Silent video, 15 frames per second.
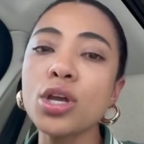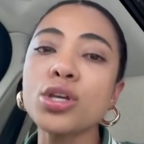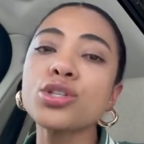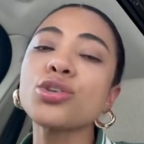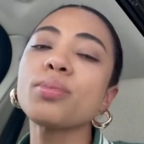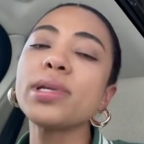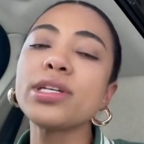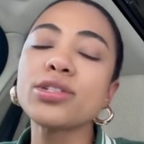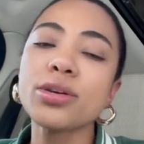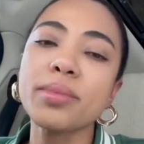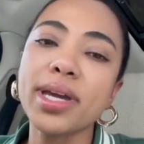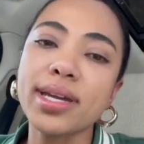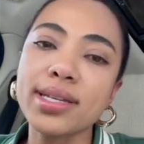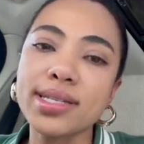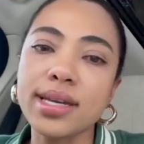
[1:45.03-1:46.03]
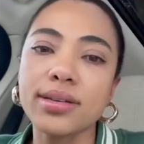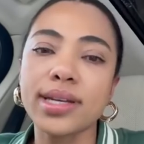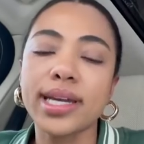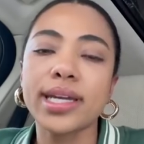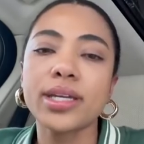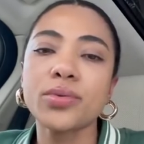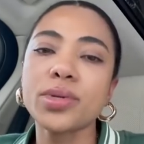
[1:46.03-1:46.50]
So please don't make it sound
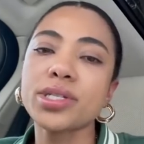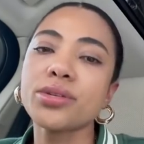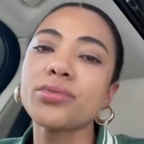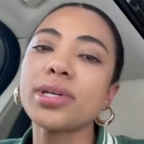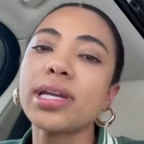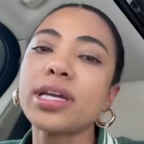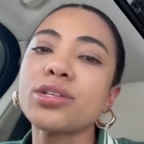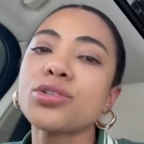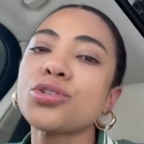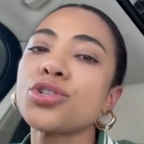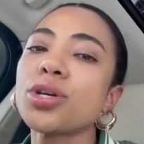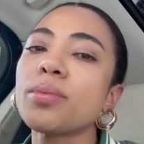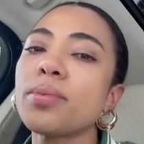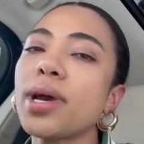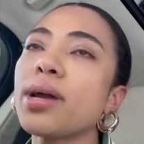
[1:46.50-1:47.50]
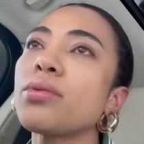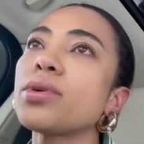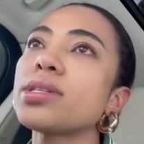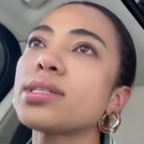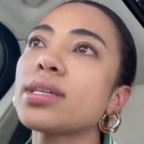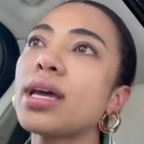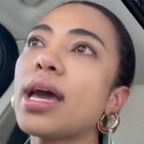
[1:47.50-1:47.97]
like it was a relationship. I
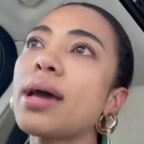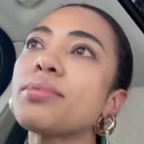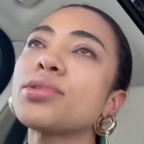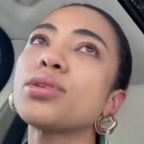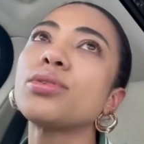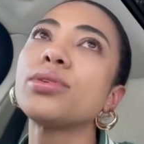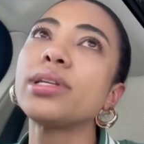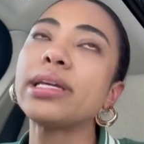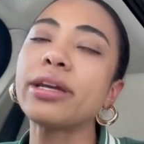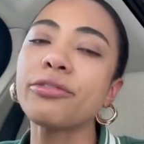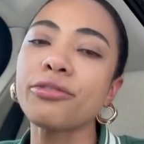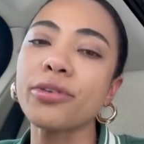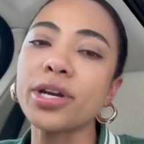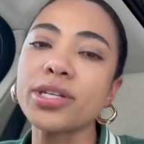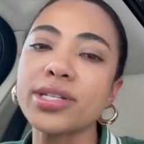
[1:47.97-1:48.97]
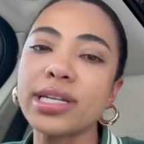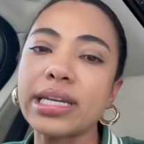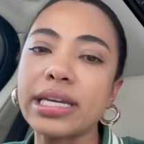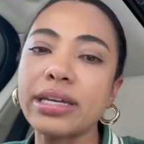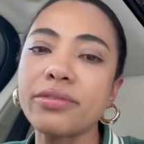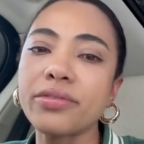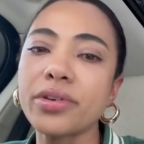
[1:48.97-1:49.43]
was absolutely afraid to
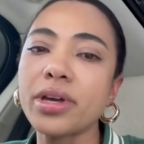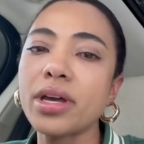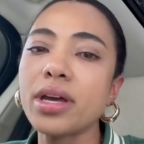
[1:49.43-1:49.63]
leave.